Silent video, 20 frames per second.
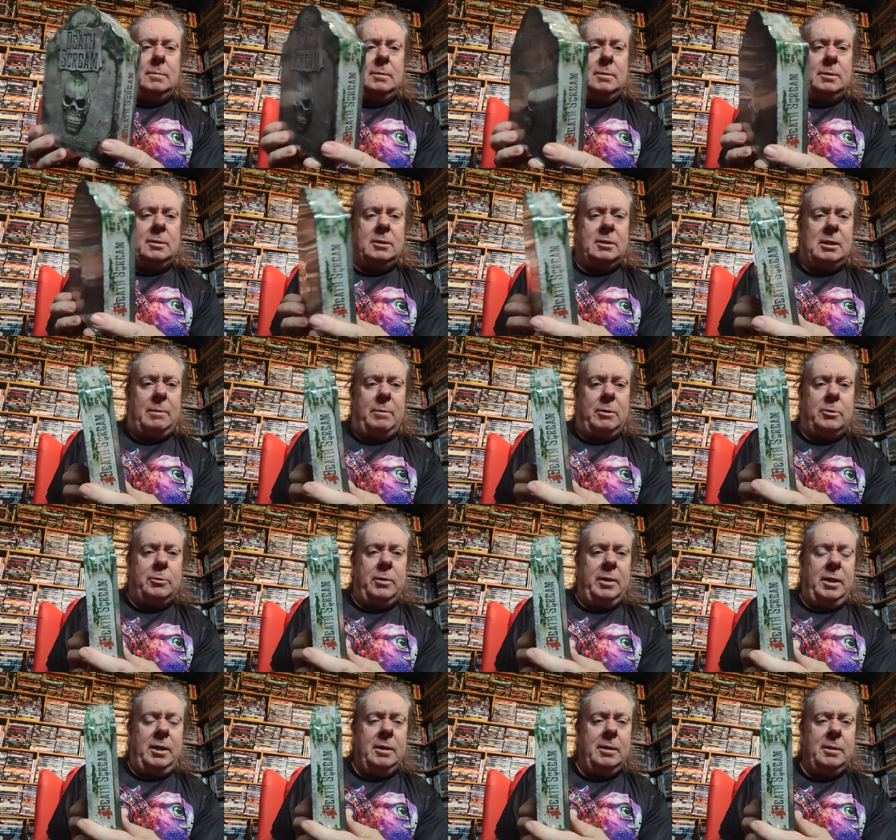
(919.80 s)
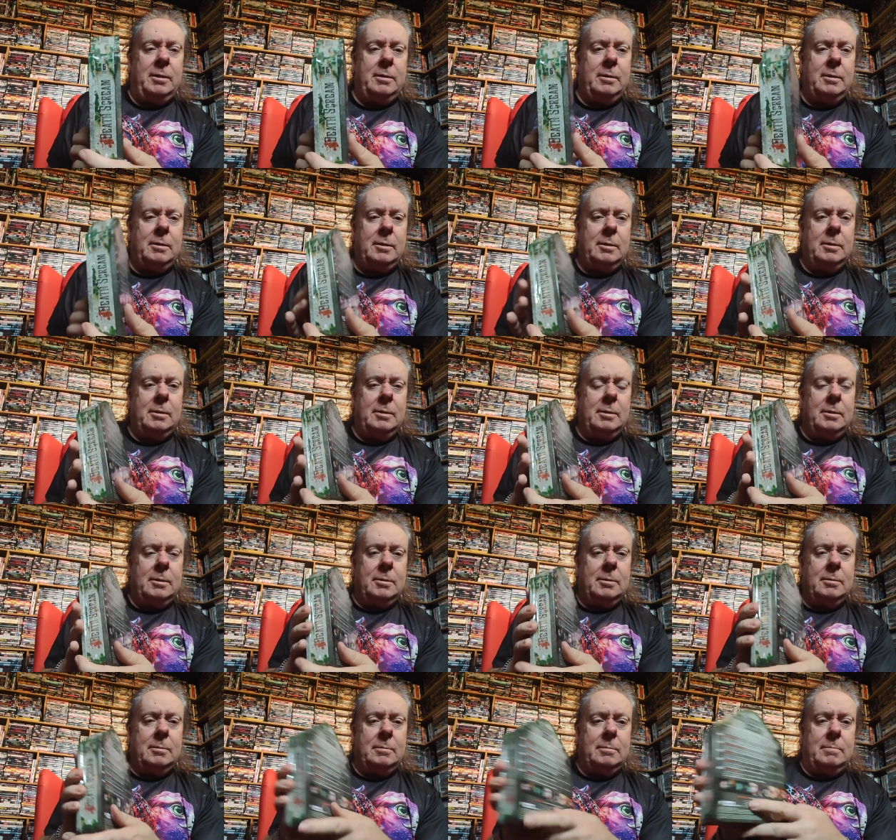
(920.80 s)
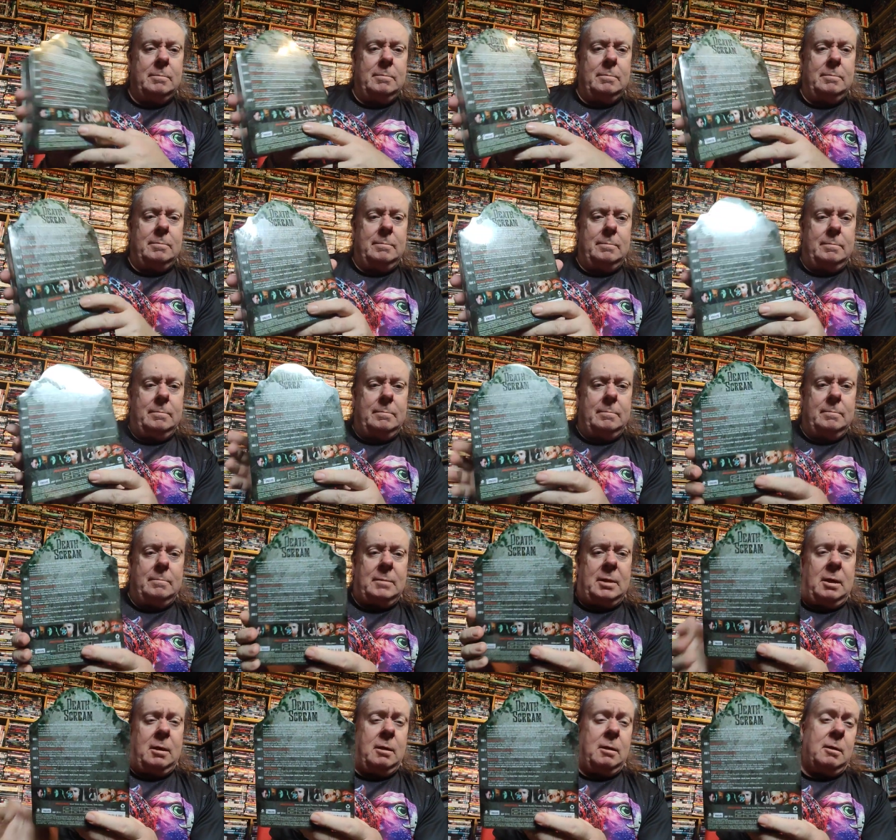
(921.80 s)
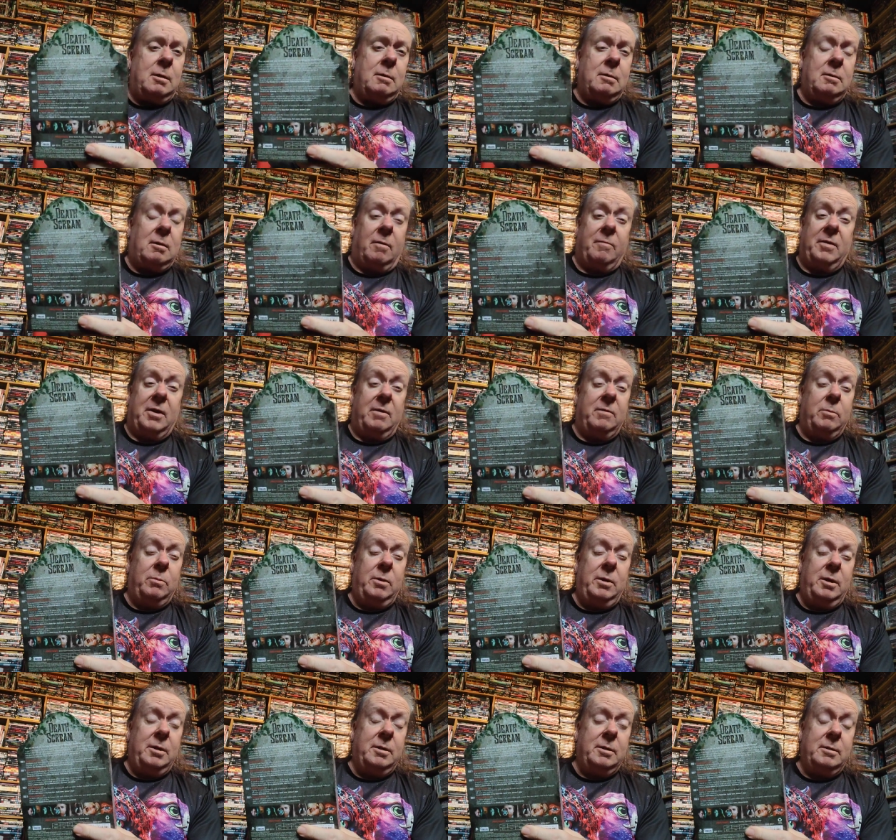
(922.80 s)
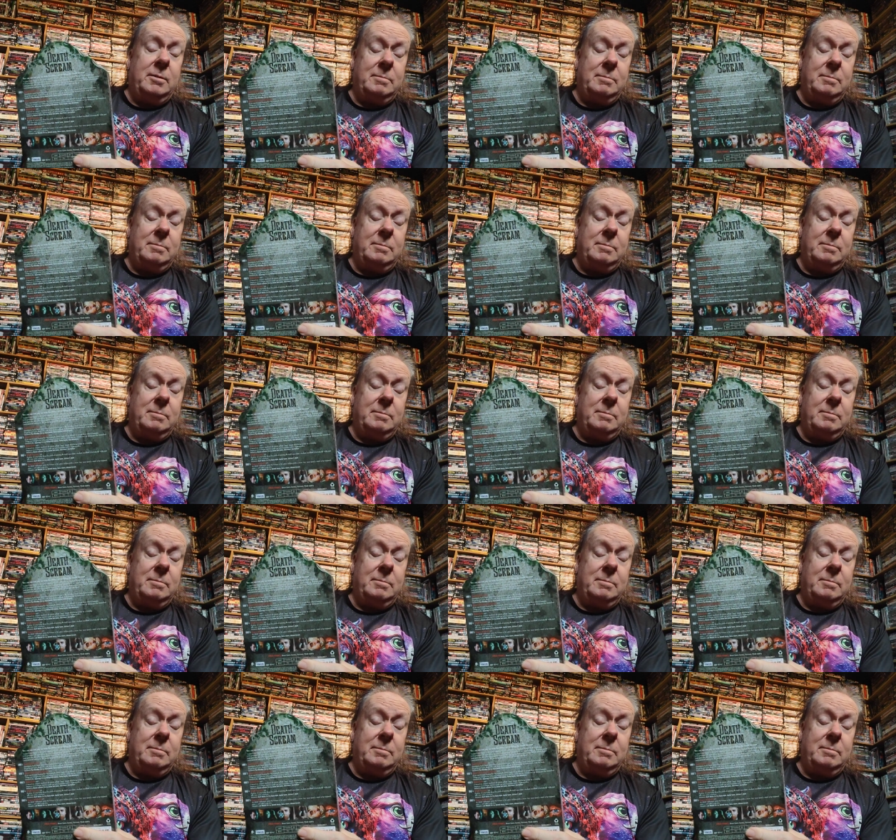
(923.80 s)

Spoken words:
cemetery. Can't think of the word.